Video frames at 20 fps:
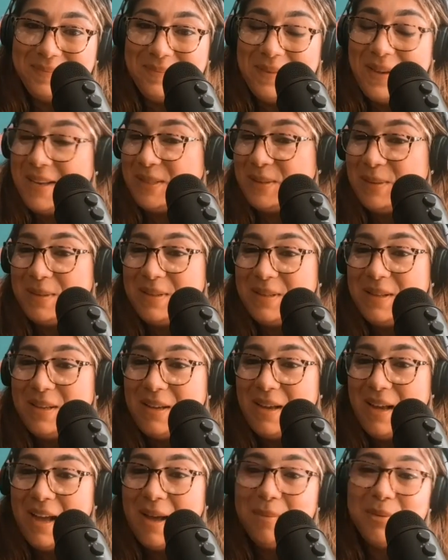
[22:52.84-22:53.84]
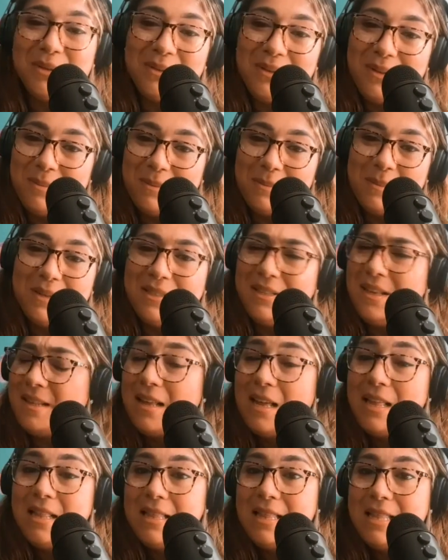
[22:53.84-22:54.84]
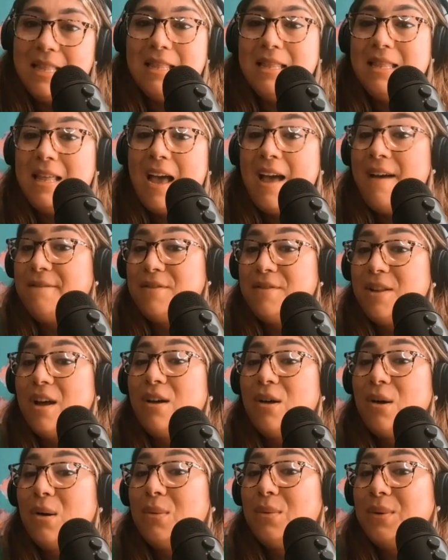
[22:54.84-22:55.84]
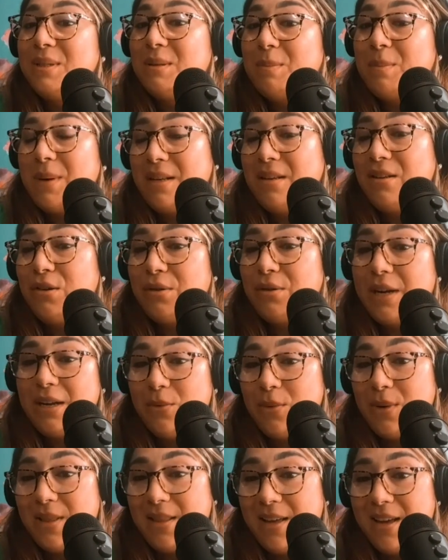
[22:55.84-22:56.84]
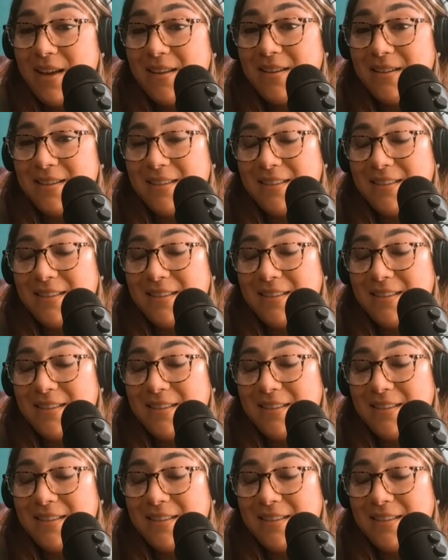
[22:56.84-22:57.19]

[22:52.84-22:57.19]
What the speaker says: Has absolutely been my son, and I have not always been great with that.